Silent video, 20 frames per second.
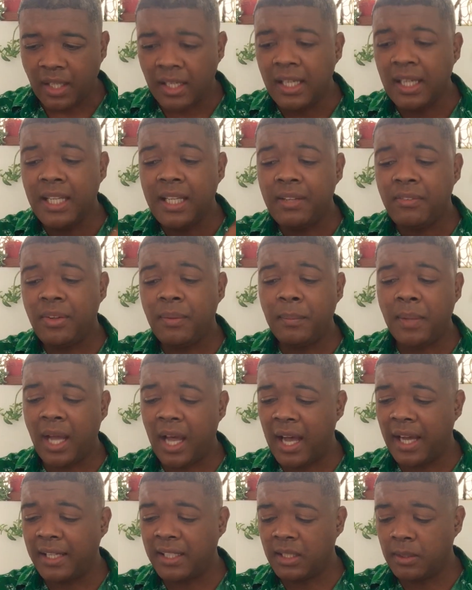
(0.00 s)
leaving
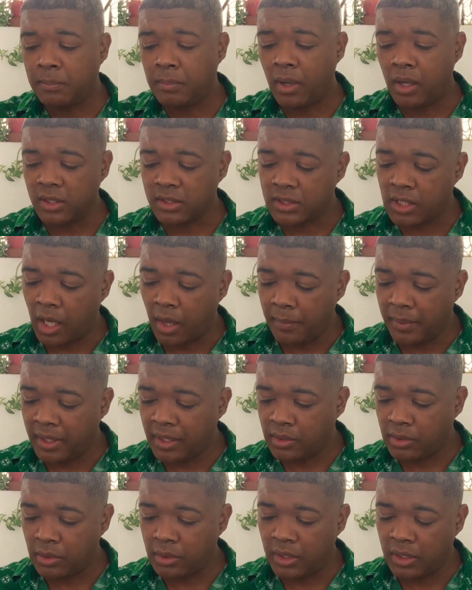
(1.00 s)
behind the past, going
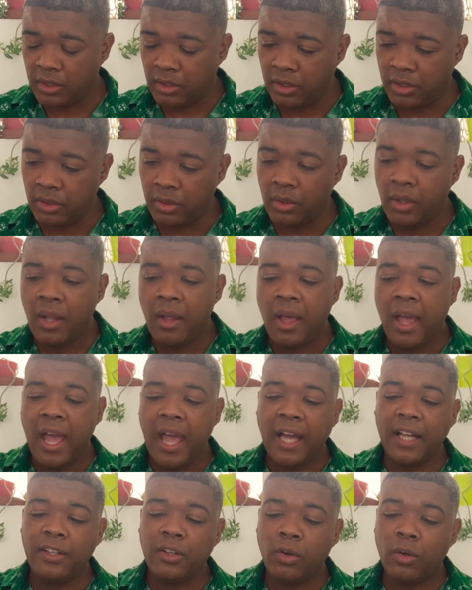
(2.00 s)
into the new,
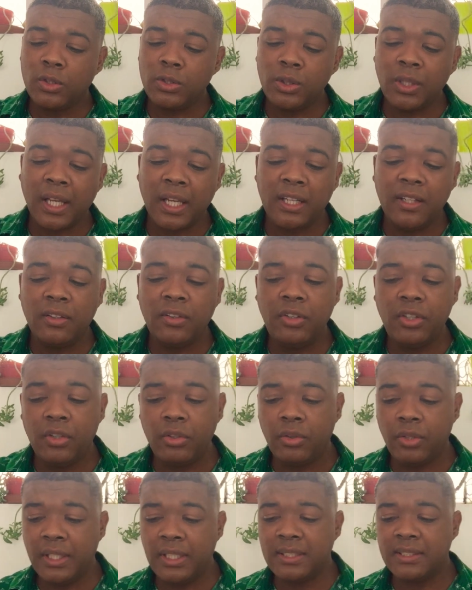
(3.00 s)
and you're also getting
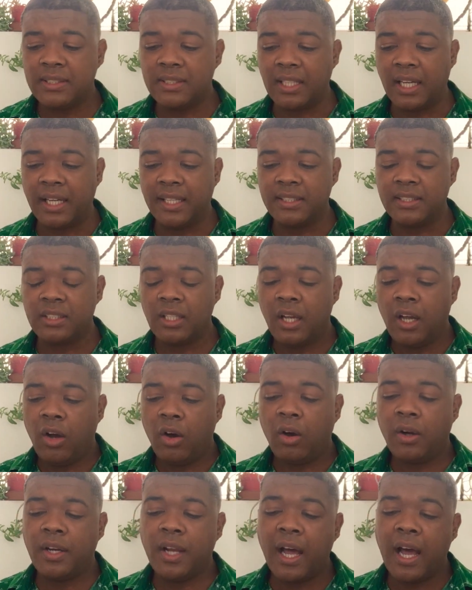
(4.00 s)
new insights
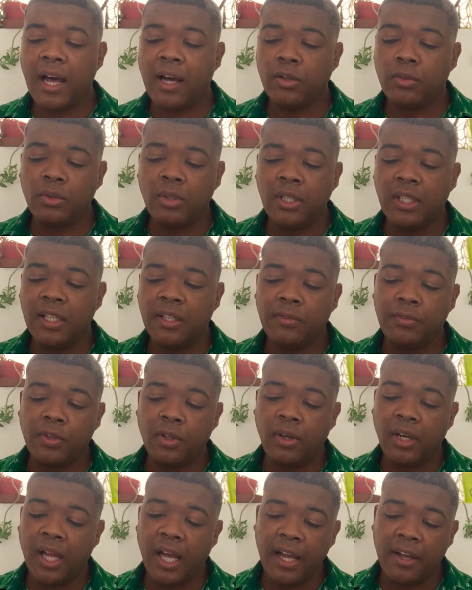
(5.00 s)
on how to live
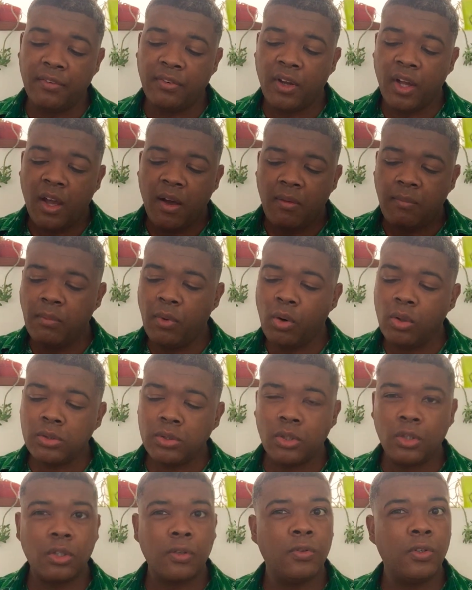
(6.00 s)
your life more
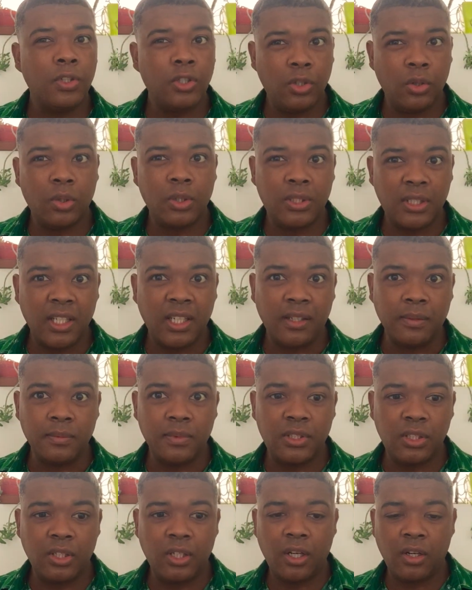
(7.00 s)
sort of on your
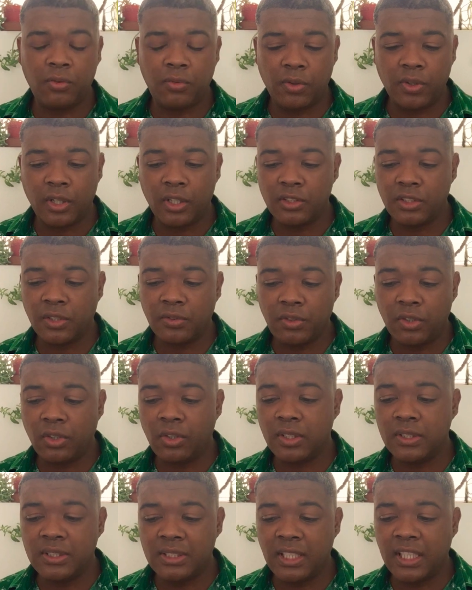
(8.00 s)
terms, you know, for those of you
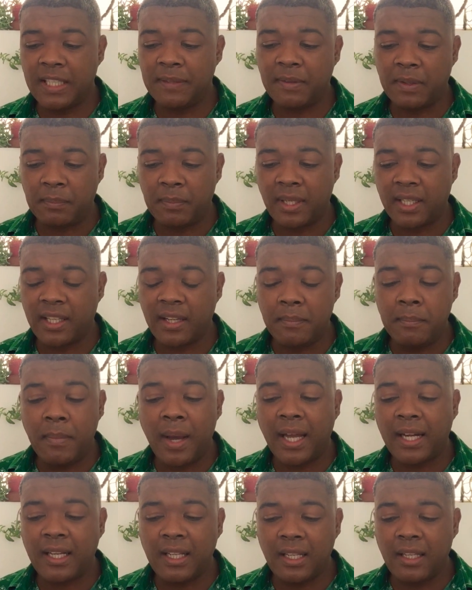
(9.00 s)
concerned about making
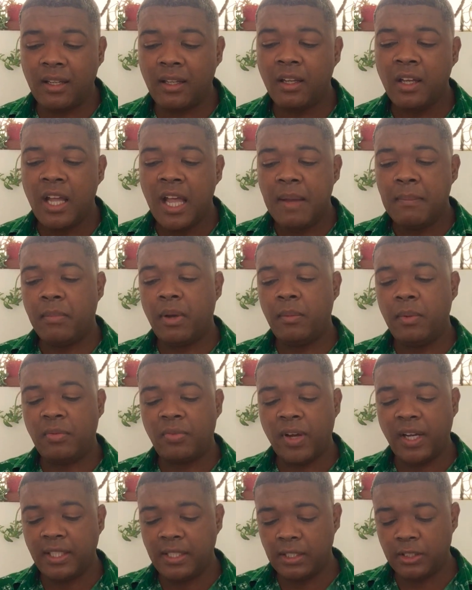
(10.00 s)
money, maybe
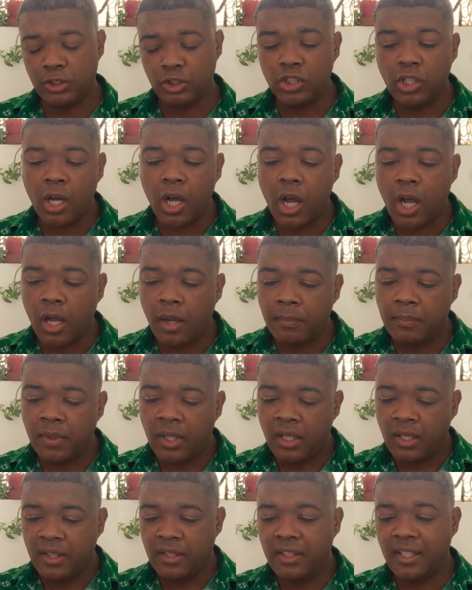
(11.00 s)
finding a job,
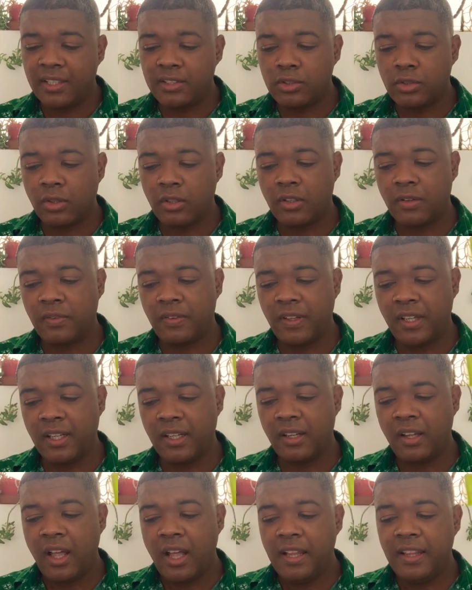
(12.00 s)
that sort of
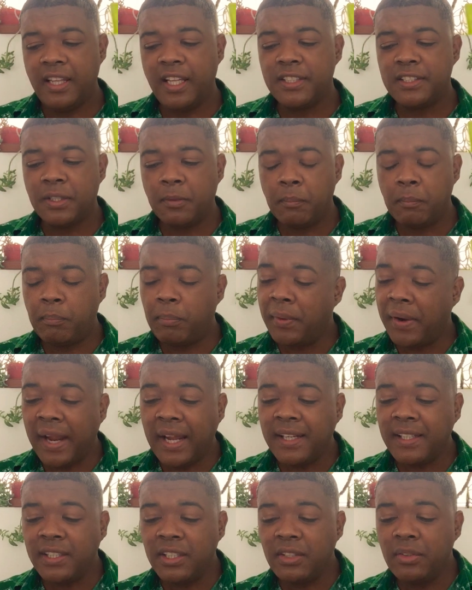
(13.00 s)
thing. There's
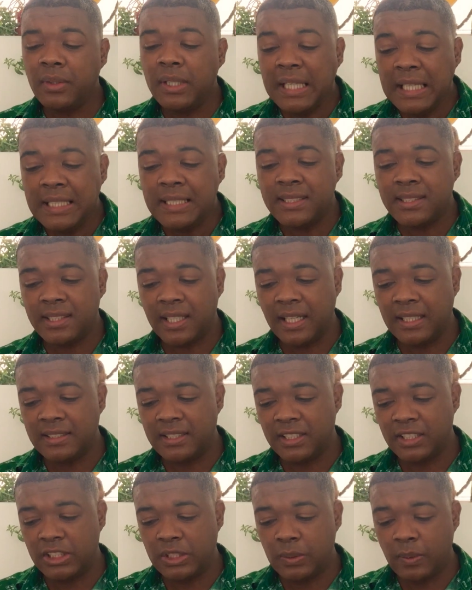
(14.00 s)
brand new
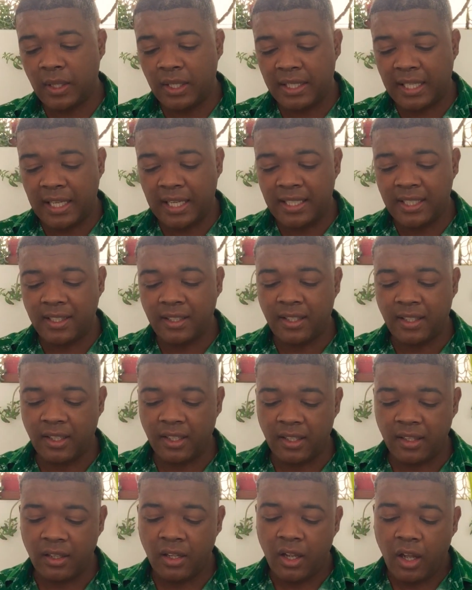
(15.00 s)
insights that you are getting
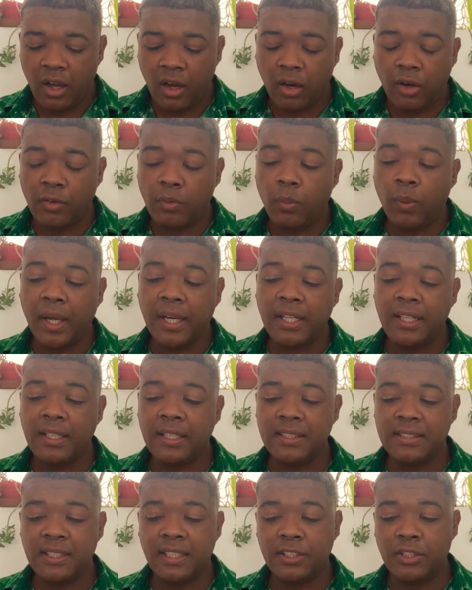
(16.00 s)
here on what it
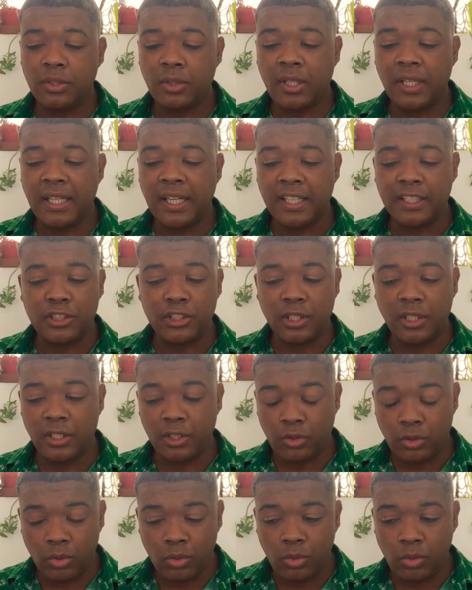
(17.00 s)
is that you can actually
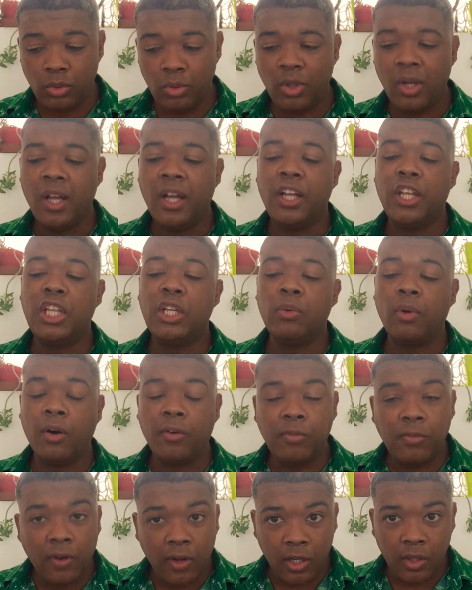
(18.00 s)
do. You
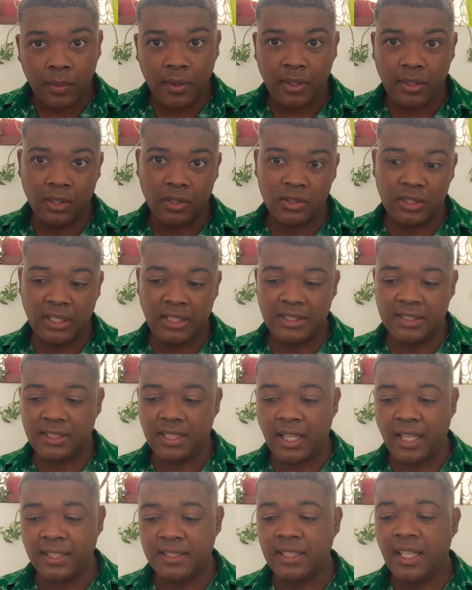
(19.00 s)
are following those
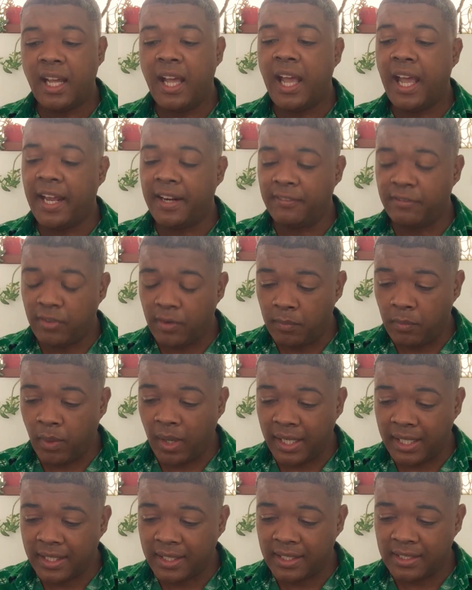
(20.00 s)
insights, and from
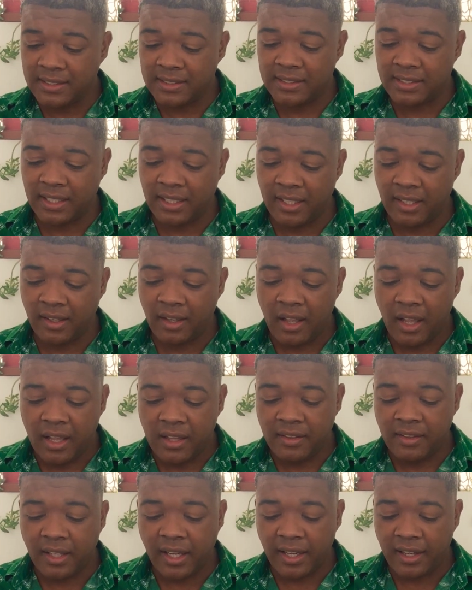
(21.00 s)
what I can see,
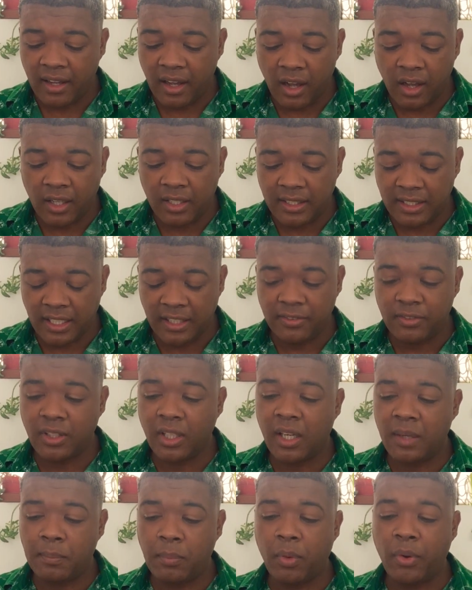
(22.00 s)
they are
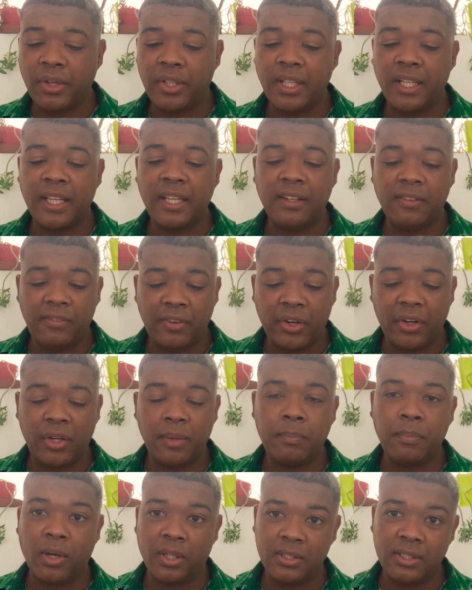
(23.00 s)
definitely pointing in a
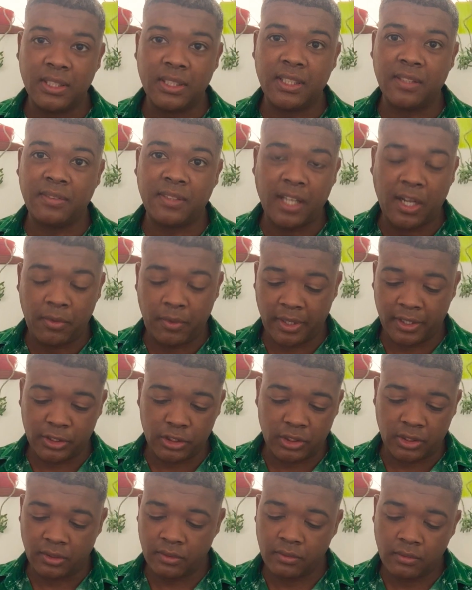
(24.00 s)
very positive
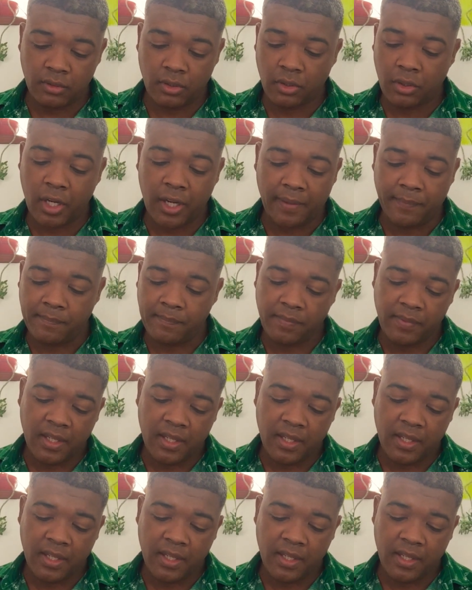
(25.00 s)
direction. Okay,